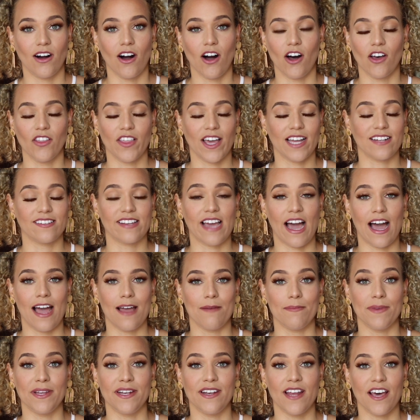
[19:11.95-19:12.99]
All that
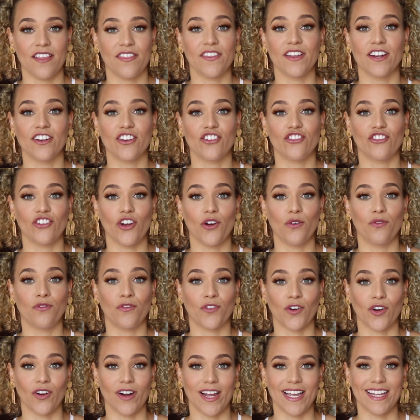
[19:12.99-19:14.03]
time and nothing to show
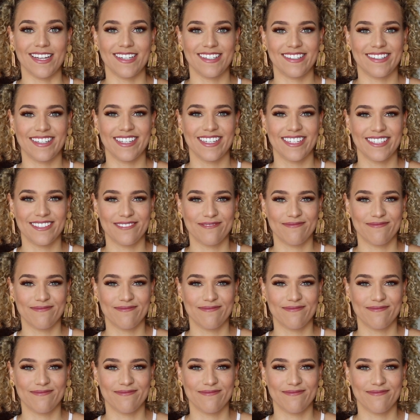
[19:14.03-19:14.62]
for it.